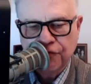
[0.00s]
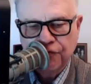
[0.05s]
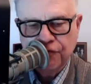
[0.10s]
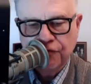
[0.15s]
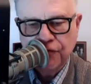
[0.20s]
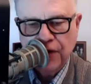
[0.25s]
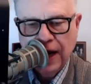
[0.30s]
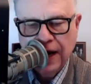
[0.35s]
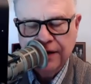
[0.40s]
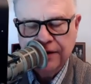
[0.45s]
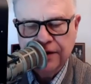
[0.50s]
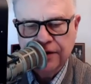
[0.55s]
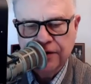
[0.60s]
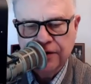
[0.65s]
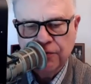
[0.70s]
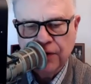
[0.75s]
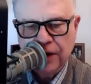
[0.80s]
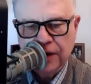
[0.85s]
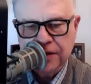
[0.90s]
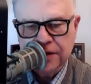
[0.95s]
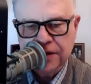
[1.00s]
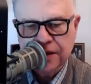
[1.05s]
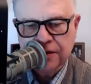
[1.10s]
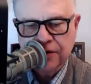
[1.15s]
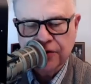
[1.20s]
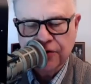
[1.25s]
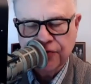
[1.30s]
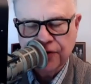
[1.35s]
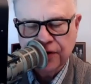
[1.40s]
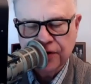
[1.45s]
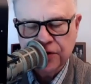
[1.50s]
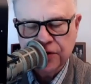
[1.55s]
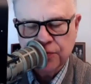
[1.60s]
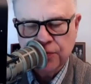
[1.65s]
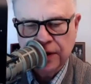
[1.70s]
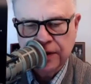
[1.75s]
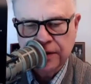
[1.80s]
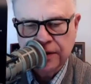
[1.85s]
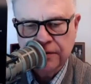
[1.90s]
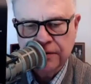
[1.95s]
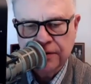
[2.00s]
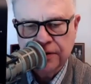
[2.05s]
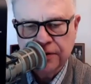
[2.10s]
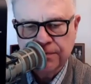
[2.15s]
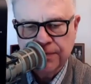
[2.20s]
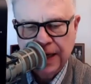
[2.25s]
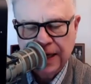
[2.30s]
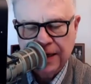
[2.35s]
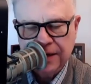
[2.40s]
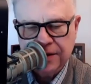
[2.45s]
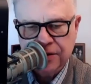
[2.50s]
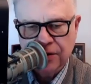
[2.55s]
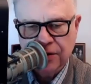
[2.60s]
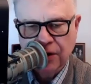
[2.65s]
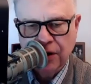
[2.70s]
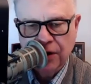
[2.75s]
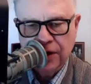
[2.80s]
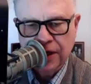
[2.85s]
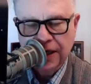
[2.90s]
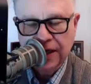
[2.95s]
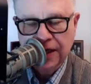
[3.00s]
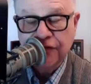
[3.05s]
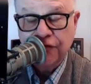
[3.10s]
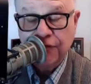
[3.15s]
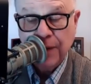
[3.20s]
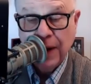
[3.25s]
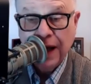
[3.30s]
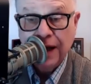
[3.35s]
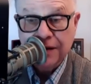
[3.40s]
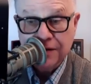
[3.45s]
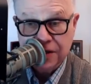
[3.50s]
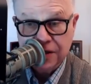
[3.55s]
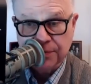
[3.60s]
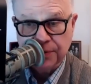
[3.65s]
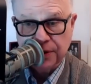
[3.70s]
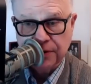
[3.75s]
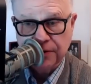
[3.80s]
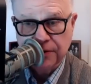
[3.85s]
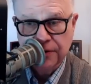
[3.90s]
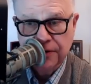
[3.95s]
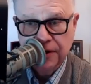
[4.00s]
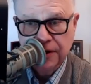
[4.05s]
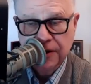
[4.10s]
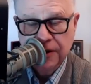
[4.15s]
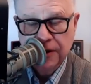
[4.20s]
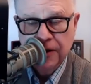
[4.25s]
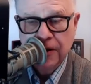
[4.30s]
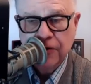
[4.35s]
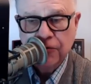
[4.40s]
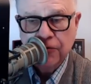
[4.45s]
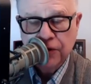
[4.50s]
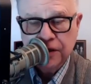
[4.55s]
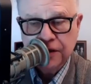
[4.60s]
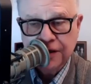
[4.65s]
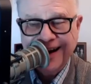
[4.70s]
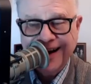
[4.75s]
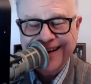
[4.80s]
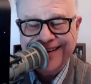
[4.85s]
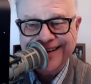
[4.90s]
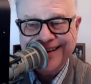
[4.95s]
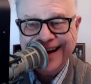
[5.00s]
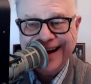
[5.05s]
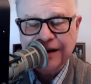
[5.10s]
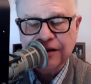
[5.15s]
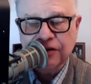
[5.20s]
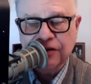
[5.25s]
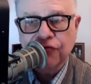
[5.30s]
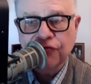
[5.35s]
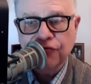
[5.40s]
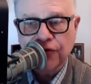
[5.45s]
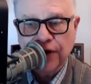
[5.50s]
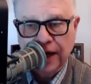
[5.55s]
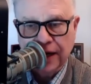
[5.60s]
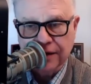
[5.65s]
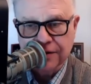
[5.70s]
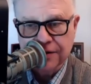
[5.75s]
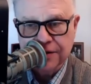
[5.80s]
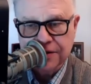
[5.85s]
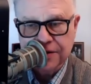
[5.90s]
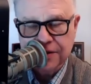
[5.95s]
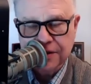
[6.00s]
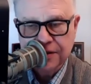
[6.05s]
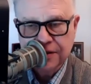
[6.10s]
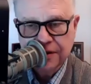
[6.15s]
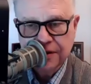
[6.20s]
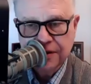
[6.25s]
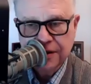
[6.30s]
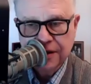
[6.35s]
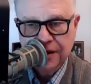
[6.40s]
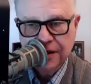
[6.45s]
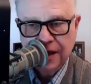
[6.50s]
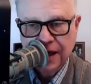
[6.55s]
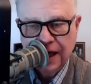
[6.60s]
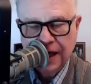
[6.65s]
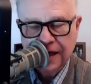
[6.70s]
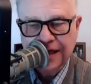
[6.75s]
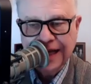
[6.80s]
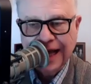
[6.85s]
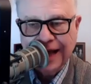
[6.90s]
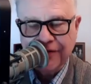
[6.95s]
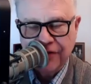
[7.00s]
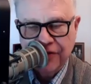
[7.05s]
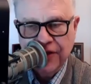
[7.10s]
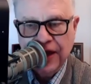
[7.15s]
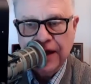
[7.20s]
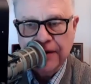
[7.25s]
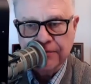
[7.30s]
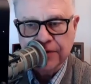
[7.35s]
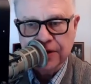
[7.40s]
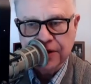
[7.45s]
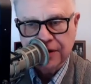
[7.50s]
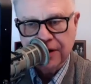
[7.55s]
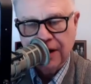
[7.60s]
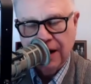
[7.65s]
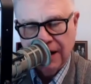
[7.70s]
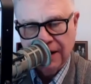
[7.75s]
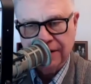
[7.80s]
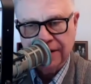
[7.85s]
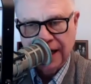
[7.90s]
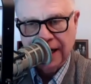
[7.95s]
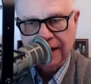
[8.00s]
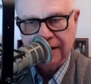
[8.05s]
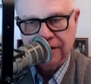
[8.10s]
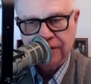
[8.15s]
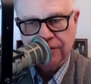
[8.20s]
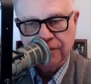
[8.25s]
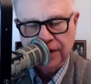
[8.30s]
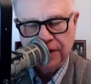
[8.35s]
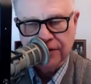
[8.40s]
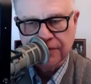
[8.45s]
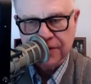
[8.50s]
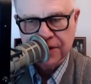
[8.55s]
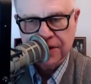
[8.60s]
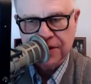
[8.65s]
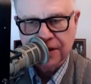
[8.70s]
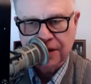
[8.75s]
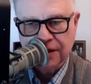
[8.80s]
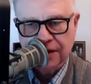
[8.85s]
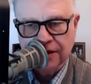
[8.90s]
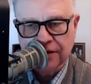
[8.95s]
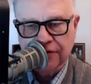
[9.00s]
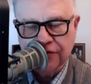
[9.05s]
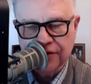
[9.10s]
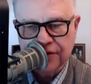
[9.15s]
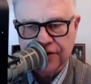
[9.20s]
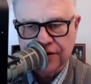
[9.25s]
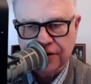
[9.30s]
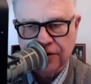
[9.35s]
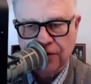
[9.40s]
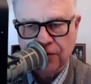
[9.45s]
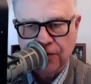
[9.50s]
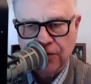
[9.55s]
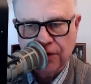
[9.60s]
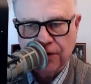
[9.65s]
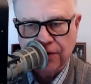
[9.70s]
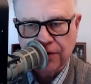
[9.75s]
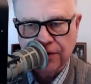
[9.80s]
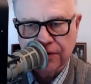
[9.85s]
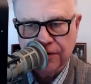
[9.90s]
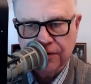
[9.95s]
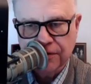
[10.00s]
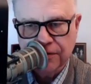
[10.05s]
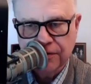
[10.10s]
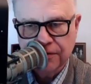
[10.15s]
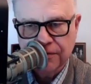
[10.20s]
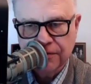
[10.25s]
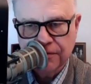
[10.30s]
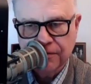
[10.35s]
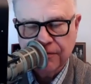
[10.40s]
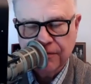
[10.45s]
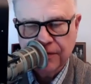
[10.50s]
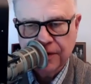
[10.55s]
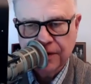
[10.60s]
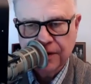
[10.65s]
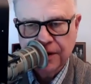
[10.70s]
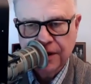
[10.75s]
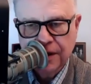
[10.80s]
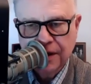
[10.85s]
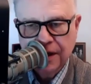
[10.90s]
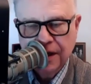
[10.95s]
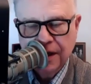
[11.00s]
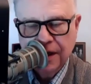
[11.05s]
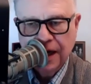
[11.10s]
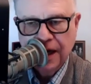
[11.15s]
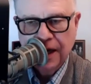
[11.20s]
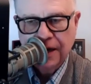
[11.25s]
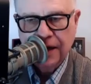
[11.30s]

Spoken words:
idea was that the first one to pass on, if possible, would contact friends and get them to contact the one that was still in the physical world. And